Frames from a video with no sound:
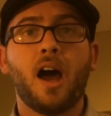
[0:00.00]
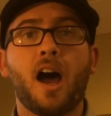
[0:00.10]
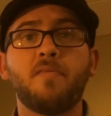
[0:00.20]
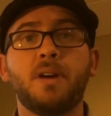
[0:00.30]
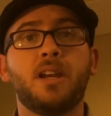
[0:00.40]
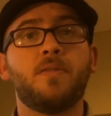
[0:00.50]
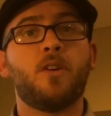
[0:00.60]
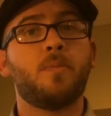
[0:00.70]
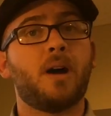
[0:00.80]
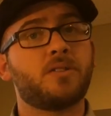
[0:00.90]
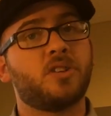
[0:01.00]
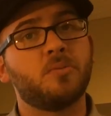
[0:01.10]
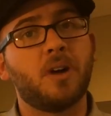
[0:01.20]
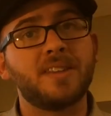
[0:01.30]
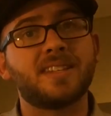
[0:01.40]
I've been here for about 2
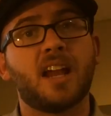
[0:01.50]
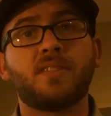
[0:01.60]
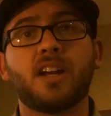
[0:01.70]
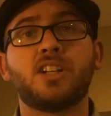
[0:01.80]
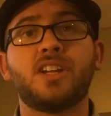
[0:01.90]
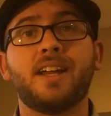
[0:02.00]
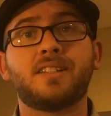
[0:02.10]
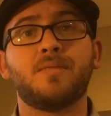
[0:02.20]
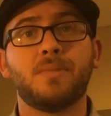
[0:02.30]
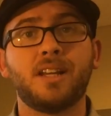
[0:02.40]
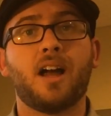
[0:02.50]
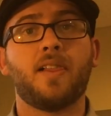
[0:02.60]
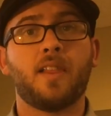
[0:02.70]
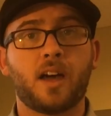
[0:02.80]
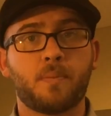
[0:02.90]
months and I've got a chance to meet a
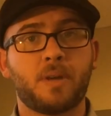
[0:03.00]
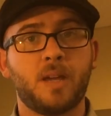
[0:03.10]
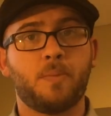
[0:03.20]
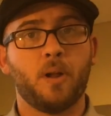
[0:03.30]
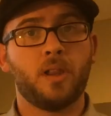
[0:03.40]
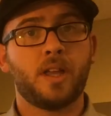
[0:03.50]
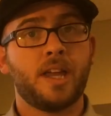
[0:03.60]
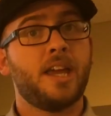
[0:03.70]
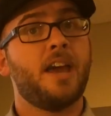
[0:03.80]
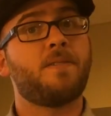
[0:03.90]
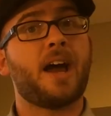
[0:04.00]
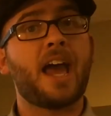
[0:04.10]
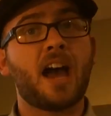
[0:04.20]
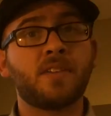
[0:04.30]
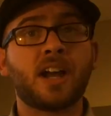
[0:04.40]
lot of people. If I
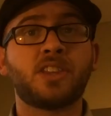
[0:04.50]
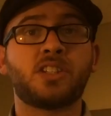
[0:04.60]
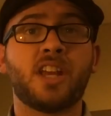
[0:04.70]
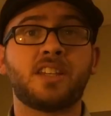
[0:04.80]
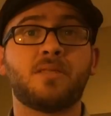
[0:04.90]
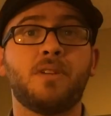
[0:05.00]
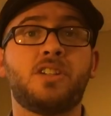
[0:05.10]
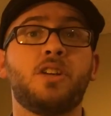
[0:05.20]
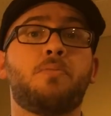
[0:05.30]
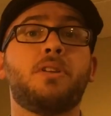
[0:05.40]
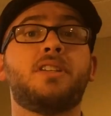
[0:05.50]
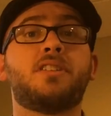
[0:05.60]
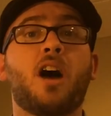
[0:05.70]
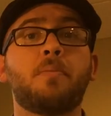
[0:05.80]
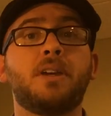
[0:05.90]
haven't got the chance to meet you, please
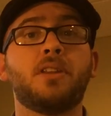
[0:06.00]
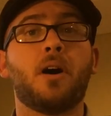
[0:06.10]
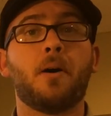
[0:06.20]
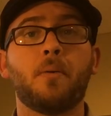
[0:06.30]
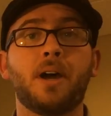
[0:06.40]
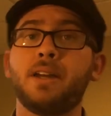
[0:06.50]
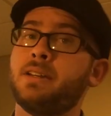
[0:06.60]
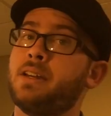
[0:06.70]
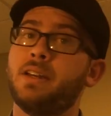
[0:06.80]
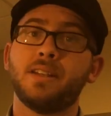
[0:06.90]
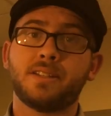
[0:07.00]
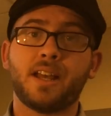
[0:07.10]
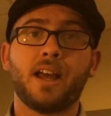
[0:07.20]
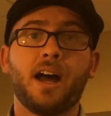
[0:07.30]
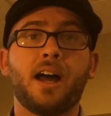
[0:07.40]
stop me in the hallway,
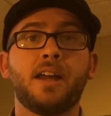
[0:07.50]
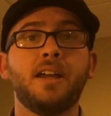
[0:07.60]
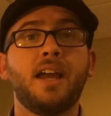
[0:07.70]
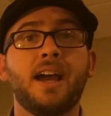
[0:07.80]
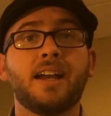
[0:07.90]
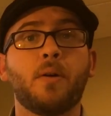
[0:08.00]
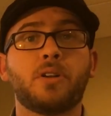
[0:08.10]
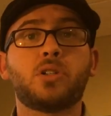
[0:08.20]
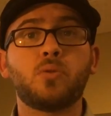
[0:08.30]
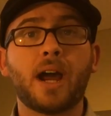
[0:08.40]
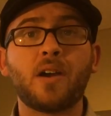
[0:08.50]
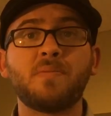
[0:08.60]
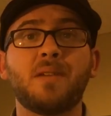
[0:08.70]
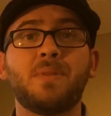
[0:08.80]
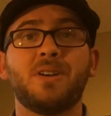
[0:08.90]
say hi, and I will try to
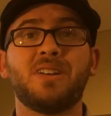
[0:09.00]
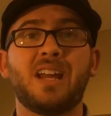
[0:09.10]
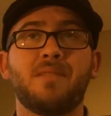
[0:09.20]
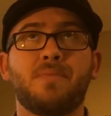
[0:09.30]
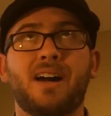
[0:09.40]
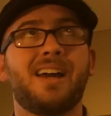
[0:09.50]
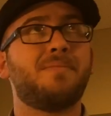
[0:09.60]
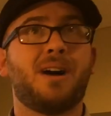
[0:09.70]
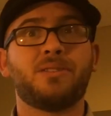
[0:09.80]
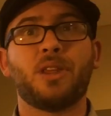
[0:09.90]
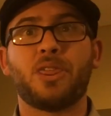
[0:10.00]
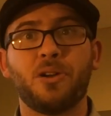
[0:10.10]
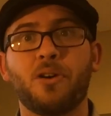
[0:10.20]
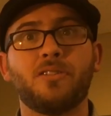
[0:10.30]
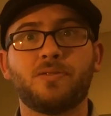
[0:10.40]
remember your name by about the
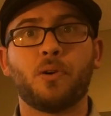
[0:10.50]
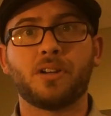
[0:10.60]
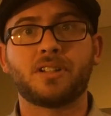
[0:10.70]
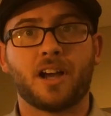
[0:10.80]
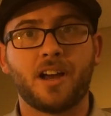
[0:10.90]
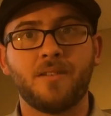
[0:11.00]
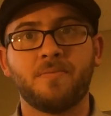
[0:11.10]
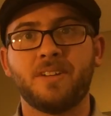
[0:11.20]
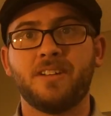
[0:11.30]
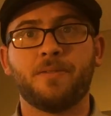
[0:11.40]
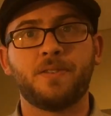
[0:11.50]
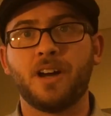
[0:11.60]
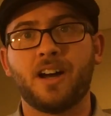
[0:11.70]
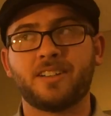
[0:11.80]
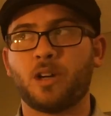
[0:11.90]
3rd or 4th time. If
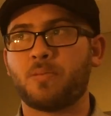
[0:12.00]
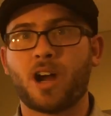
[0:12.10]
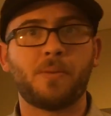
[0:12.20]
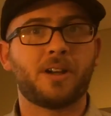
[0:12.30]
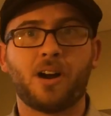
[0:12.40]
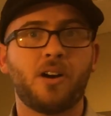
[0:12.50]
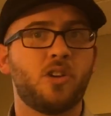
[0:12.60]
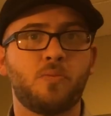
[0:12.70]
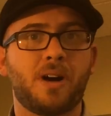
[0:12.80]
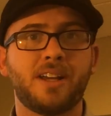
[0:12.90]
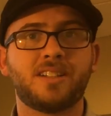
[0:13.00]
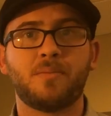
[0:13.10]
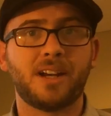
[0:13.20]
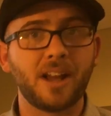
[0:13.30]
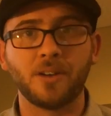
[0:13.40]
not, I'll probably call you by
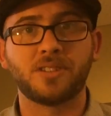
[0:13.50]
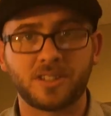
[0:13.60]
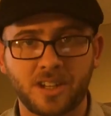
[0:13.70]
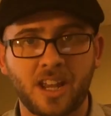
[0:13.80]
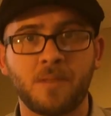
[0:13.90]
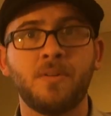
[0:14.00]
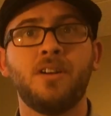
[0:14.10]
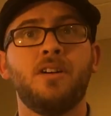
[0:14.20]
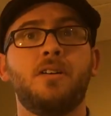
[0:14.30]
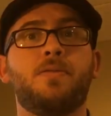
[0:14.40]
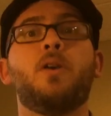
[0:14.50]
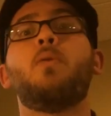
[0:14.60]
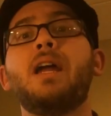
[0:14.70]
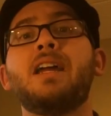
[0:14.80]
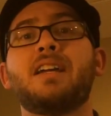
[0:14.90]
somebody else's name for a
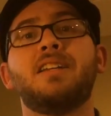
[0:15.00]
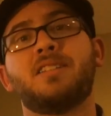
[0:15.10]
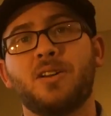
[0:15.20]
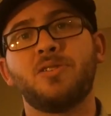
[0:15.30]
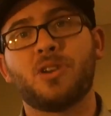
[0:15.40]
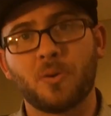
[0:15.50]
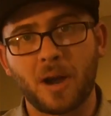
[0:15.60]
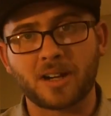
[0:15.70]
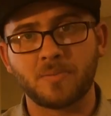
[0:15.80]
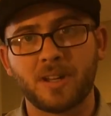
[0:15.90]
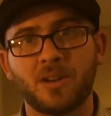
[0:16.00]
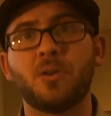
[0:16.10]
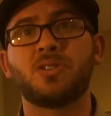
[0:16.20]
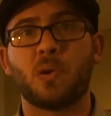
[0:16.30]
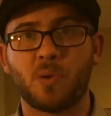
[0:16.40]
week until you correct me
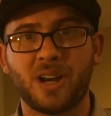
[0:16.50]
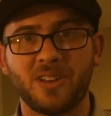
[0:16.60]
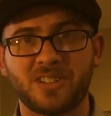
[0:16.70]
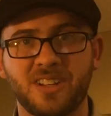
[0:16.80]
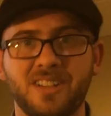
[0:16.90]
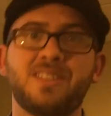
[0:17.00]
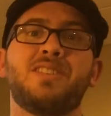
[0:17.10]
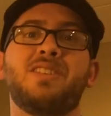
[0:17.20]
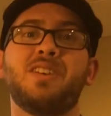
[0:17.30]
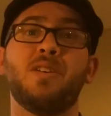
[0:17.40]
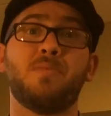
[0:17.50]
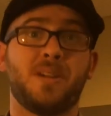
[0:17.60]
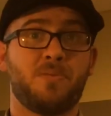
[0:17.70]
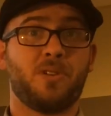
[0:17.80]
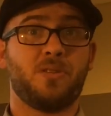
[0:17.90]
or someone else does.
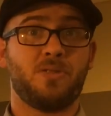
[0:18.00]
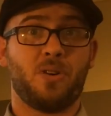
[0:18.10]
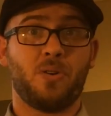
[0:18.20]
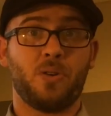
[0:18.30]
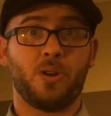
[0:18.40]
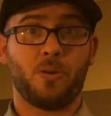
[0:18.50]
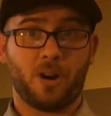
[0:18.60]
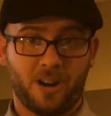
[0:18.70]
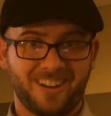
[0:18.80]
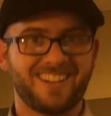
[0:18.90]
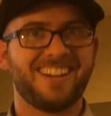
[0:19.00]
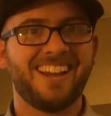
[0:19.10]
People, you know who you are.